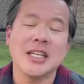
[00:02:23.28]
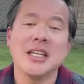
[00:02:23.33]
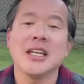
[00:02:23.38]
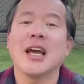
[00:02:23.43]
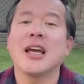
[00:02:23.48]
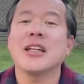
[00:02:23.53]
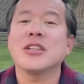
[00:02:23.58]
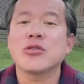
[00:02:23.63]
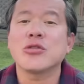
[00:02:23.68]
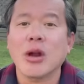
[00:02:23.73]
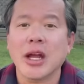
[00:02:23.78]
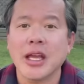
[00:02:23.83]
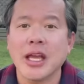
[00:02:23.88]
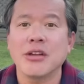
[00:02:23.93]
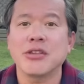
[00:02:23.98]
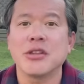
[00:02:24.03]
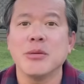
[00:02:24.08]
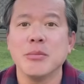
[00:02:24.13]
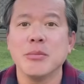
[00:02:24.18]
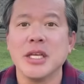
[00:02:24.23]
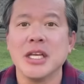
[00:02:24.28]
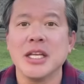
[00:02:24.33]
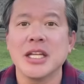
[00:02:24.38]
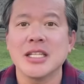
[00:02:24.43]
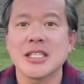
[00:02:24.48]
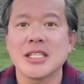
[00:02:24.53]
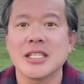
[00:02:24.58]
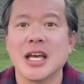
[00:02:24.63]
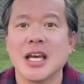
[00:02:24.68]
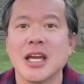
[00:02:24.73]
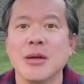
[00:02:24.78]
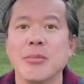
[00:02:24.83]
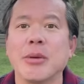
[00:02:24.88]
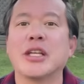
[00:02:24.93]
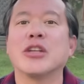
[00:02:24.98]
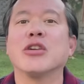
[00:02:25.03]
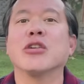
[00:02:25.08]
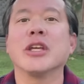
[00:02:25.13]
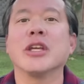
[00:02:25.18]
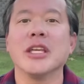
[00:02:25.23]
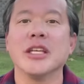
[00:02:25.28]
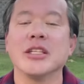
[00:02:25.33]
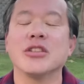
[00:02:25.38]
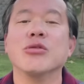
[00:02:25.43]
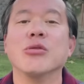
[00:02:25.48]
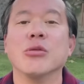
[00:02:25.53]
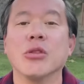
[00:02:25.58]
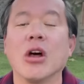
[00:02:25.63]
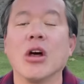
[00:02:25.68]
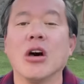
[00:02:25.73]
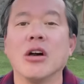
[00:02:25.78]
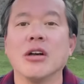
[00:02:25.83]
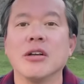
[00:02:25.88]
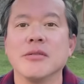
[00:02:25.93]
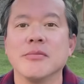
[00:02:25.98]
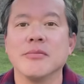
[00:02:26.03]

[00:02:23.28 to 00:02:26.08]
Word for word: and not dry out the meat inside by cooking it too long.